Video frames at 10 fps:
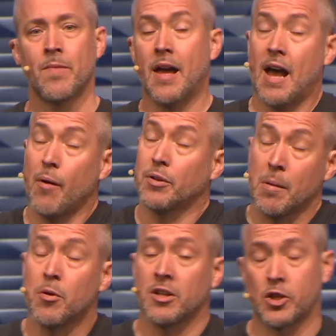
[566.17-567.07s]
I I'm
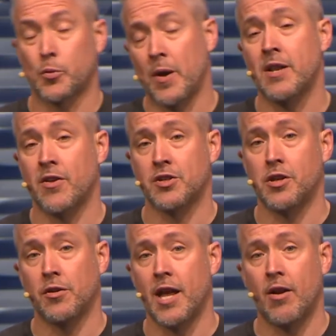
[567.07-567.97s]
going to explain this
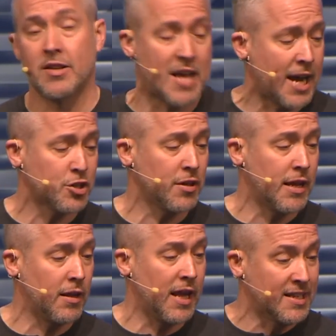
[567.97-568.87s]
to you later. It's
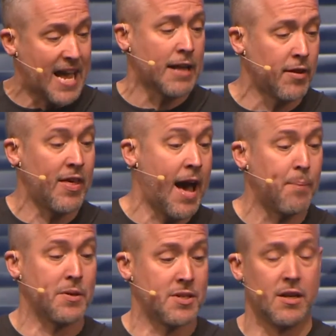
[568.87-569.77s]
actually exactly the
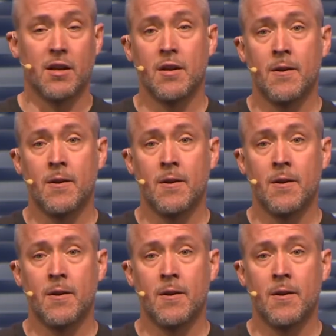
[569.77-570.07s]
opposite.